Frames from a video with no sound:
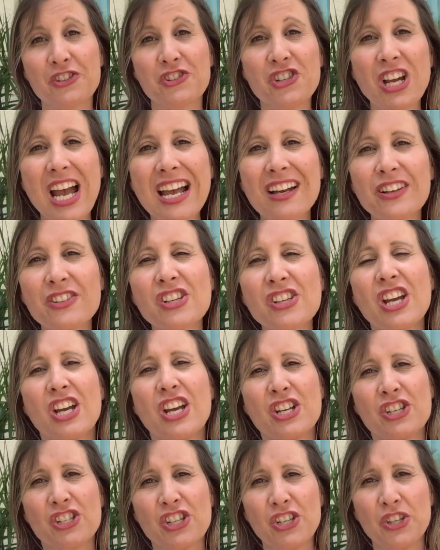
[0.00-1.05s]
child
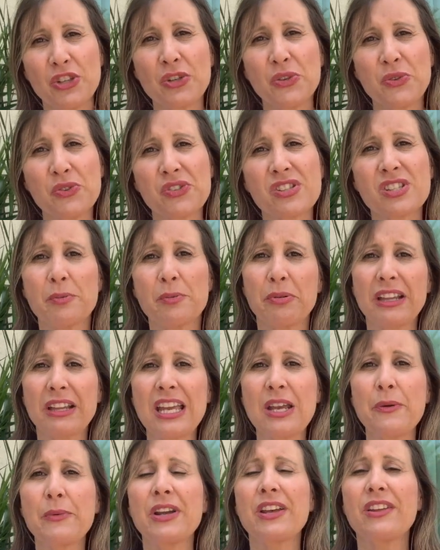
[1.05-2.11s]
to use, to
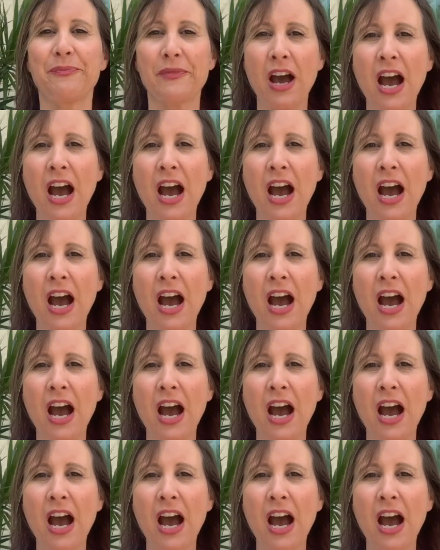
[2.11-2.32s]
play with,